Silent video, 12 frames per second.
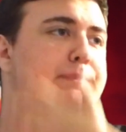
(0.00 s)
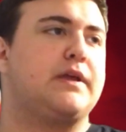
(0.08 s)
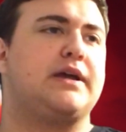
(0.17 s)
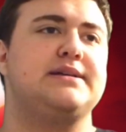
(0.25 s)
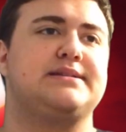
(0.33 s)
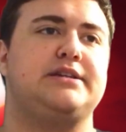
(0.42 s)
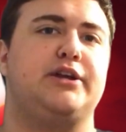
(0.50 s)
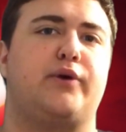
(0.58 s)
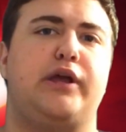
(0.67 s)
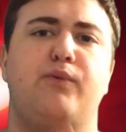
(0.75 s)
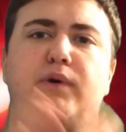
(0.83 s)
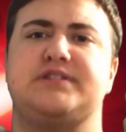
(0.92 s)
Because,
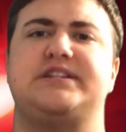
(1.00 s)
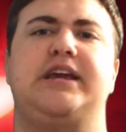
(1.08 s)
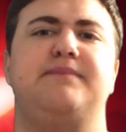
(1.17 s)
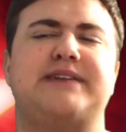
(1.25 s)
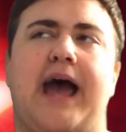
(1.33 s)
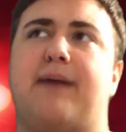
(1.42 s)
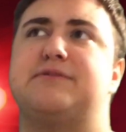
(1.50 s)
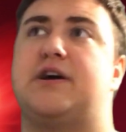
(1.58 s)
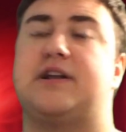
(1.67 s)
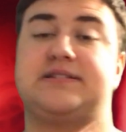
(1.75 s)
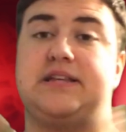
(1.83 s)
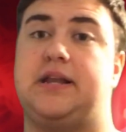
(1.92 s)
he wants to keep tabs
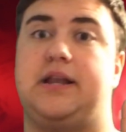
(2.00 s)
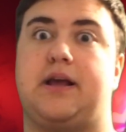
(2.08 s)
on us.